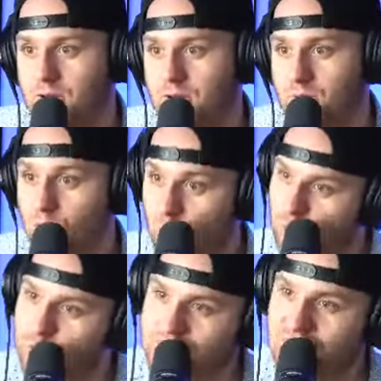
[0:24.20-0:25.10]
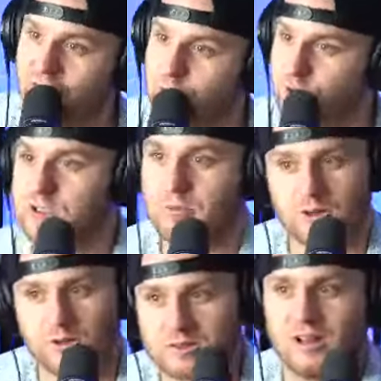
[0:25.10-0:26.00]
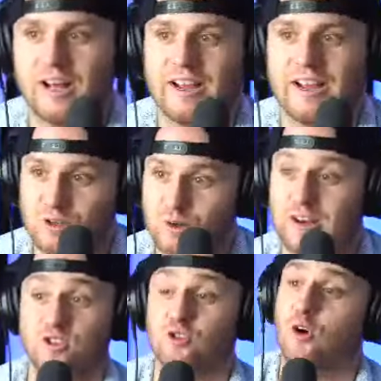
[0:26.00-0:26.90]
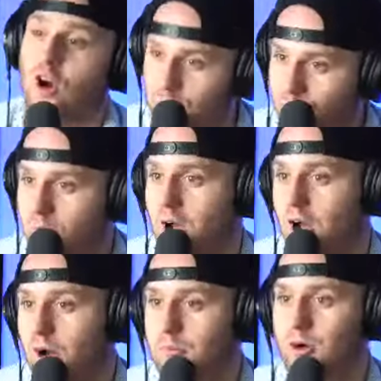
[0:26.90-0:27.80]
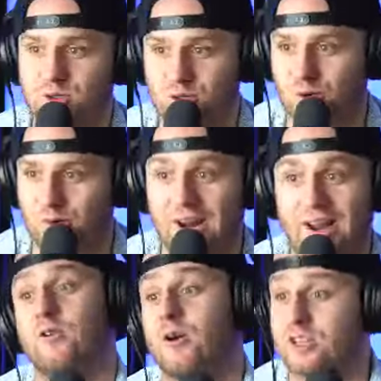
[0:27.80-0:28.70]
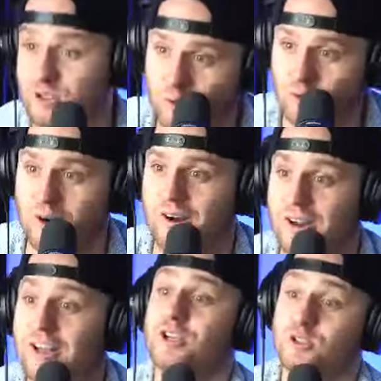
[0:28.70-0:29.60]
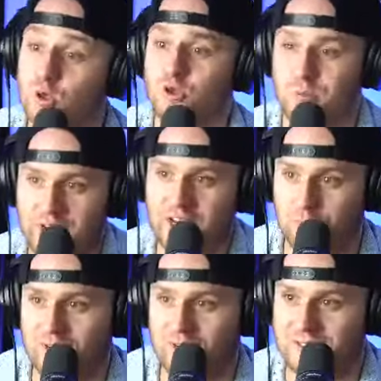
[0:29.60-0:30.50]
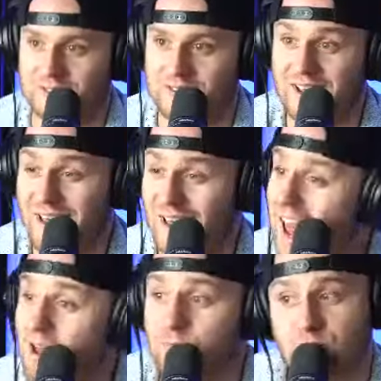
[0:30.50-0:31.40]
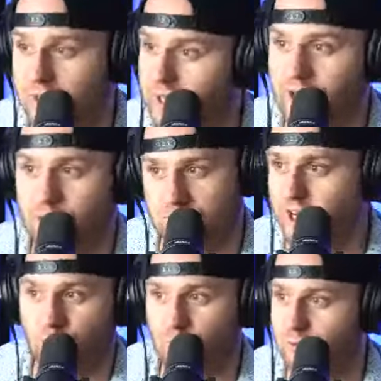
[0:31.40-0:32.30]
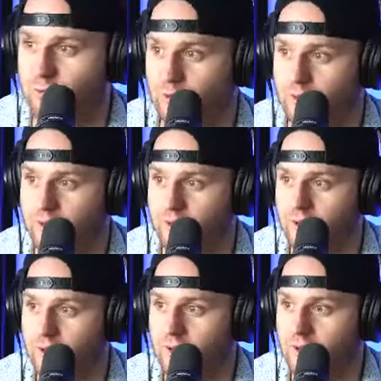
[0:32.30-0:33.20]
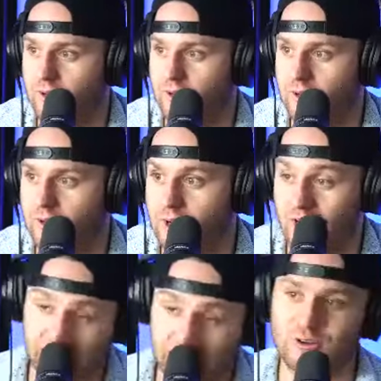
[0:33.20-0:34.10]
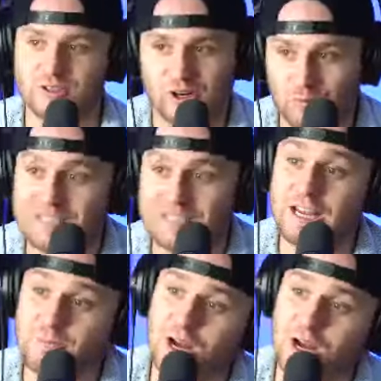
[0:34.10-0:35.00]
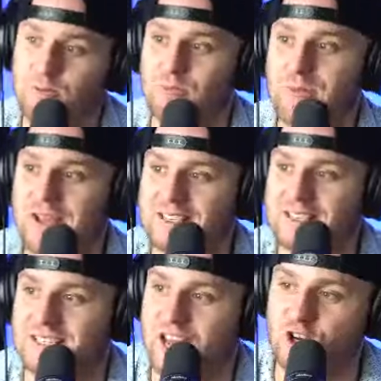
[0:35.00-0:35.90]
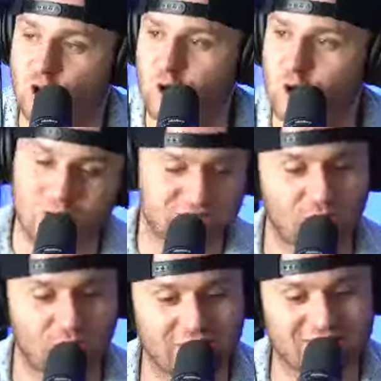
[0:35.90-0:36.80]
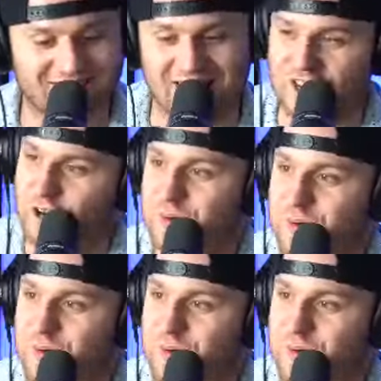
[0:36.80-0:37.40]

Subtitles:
When we were dialing for some of those clients who had a strong personal brand, who had a strong social media presence, every lead was like a referral. And then all of a sudden we teamed up with my man Sekou. What's going on, Sekou?